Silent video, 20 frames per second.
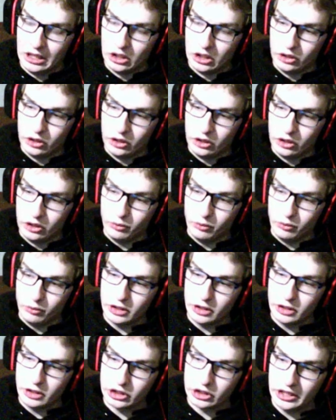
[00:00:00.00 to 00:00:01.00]
which
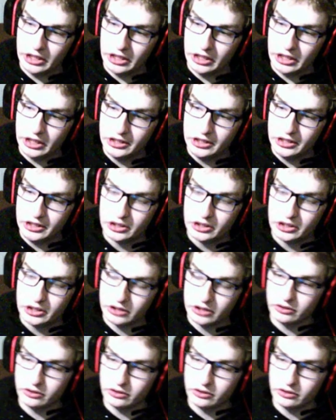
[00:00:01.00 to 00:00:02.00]
is
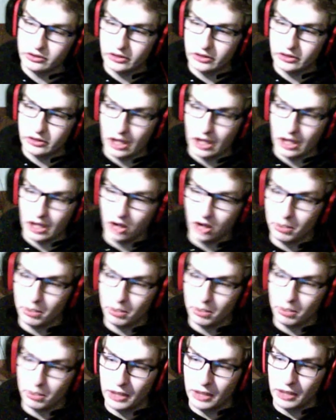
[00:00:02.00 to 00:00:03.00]
a lot of
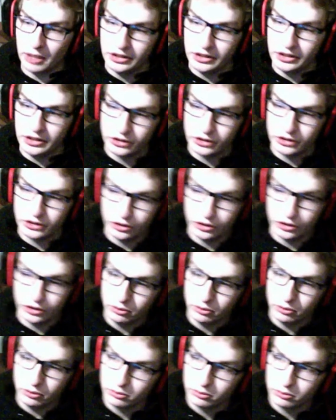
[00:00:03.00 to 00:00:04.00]
money to
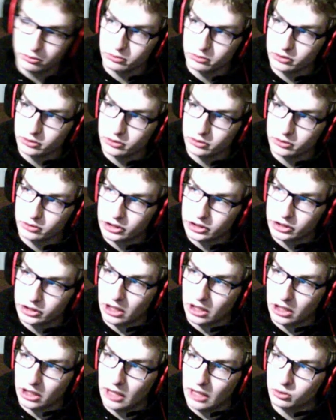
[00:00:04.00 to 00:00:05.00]
shell
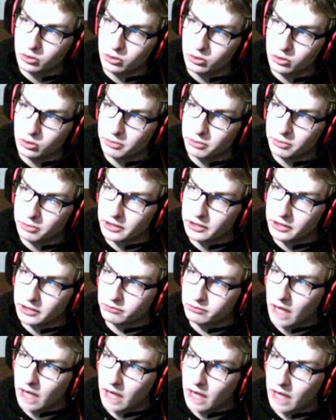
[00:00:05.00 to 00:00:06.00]
out, but
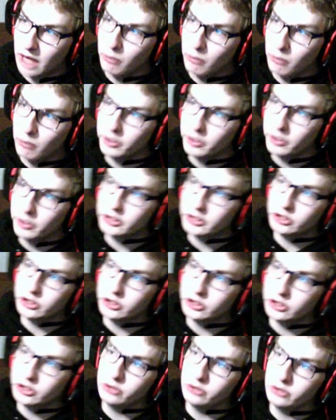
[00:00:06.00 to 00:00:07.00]
I'm willing to
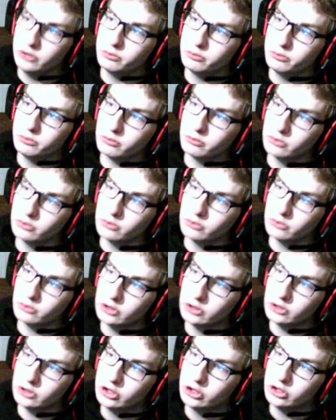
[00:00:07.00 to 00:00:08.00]

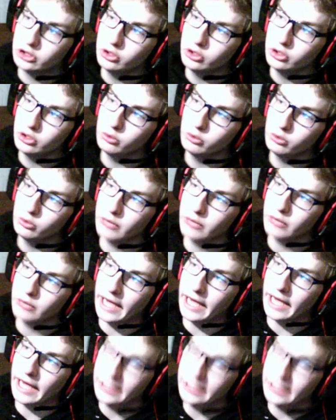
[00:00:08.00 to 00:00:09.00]
do
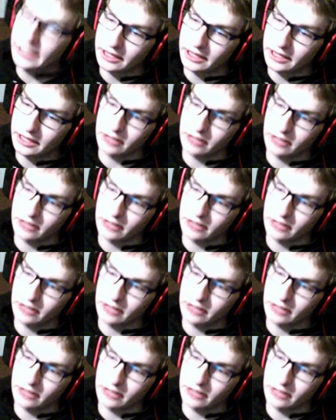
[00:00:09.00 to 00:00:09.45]
anything